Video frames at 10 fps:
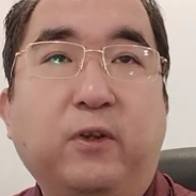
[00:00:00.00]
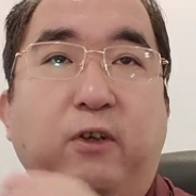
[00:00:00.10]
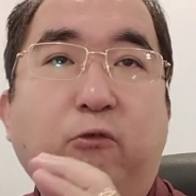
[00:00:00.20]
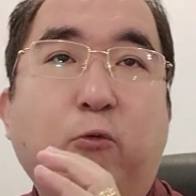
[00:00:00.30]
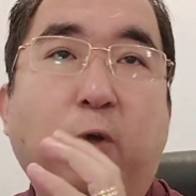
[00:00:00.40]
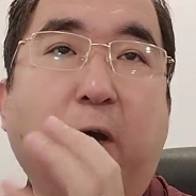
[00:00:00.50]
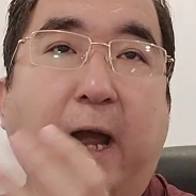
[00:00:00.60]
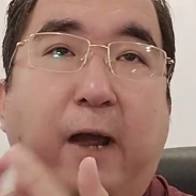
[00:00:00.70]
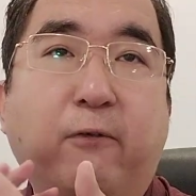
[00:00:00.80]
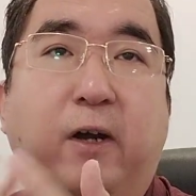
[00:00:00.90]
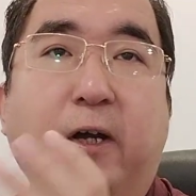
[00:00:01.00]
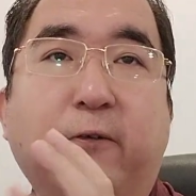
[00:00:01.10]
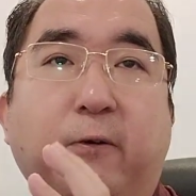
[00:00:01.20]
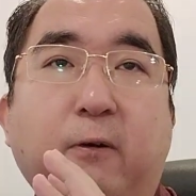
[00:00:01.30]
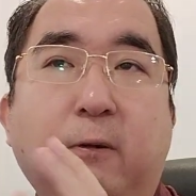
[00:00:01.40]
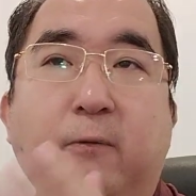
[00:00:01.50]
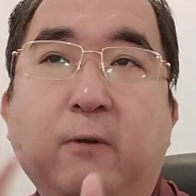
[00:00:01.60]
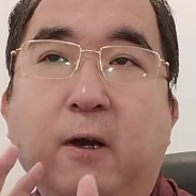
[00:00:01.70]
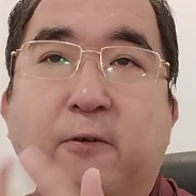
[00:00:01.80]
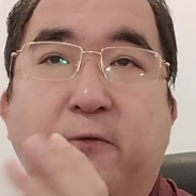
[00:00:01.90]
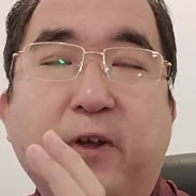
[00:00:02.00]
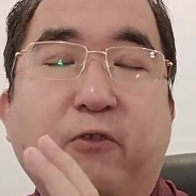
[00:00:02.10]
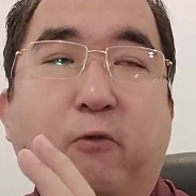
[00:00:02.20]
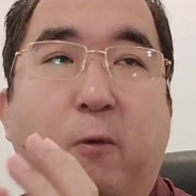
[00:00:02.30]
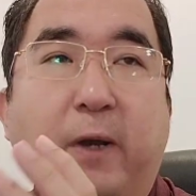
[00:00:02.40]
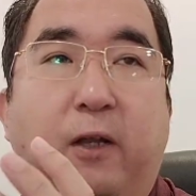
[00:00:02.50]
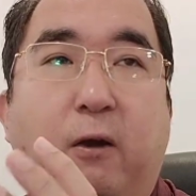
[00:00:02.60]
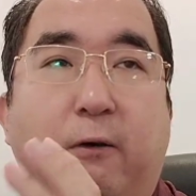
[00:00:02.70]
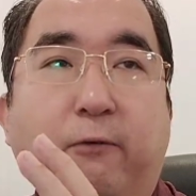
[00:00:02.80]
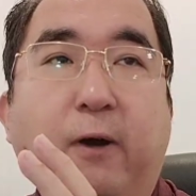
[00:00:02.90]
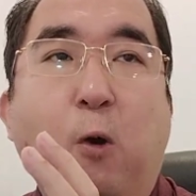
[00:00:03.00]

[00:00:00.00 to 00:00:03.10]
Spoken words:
This will have a fixed format of